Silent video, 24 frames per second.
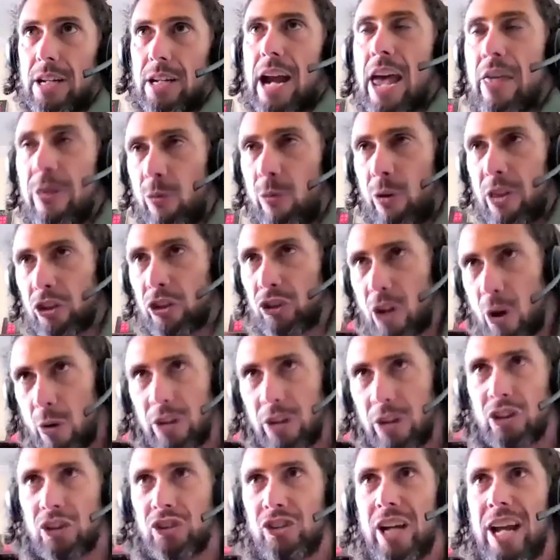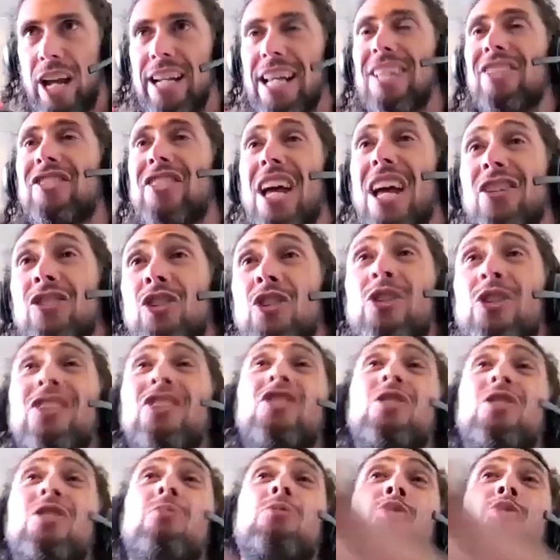And what the Stoics are saying is, yes, you can
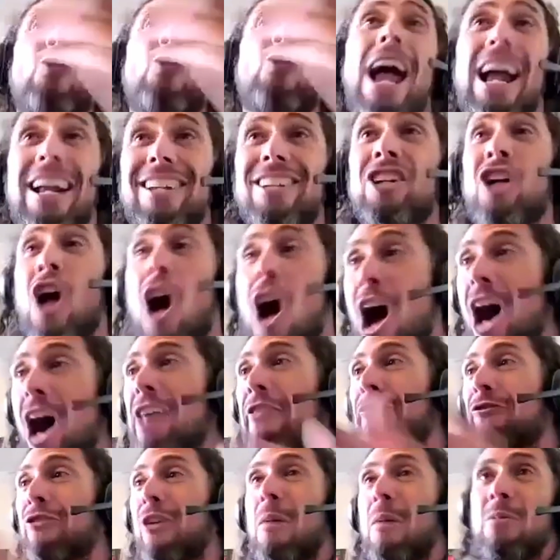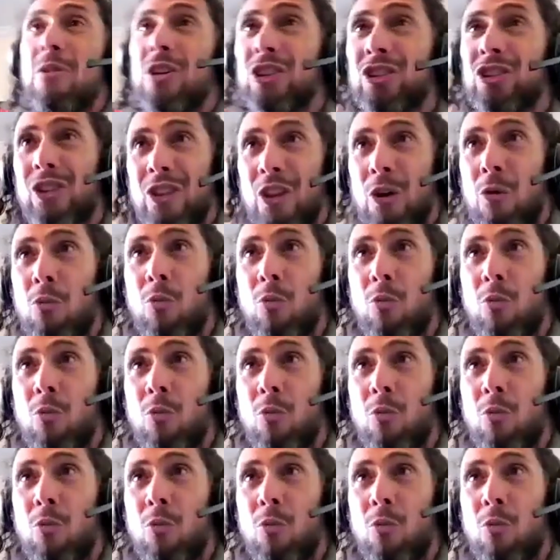subtract God from the, the